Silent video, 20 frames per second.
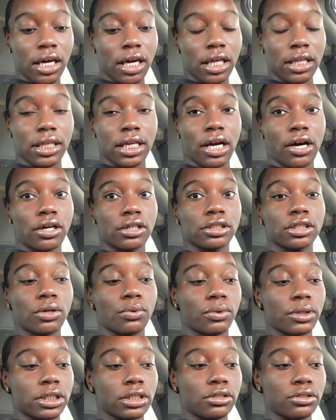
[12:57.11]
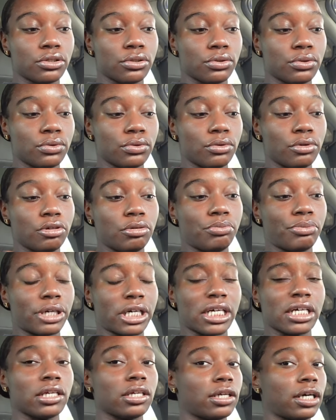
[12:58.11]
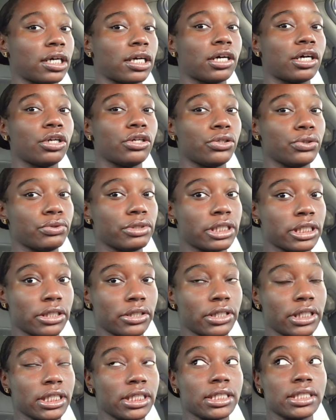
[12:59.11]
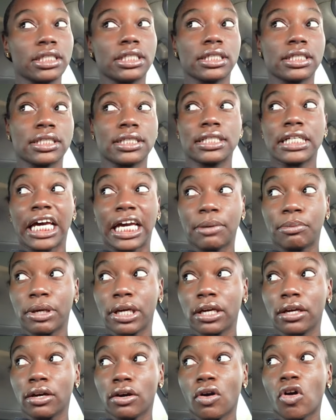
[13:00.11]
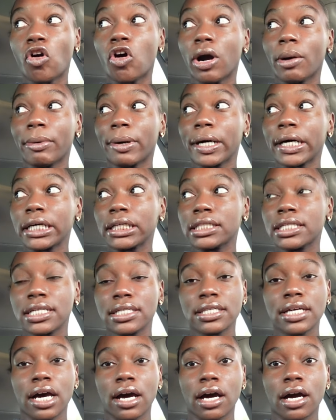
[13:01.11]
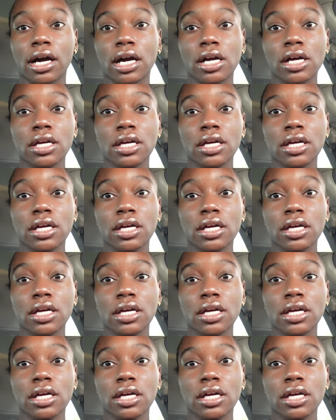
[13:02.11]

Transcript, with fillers: And then I also want to bring in like a new series segment on my TikTok.